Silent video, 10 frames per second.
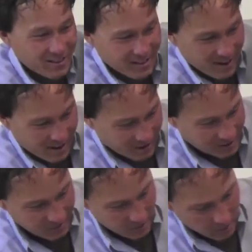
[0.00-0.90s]
these
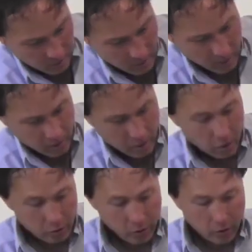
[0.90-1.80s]
guys. And
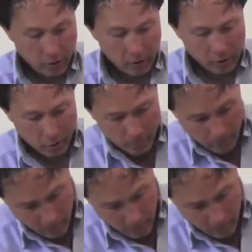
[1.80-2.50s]
okay, so